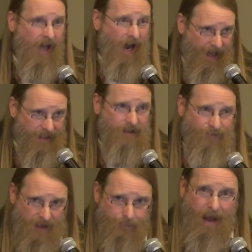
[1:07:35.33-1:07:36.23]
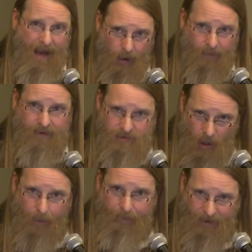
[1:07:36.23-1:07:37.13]
I need feedback on these
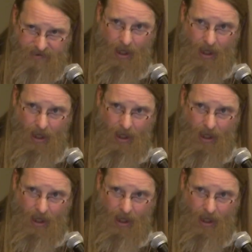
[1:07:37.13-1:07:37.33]
topics.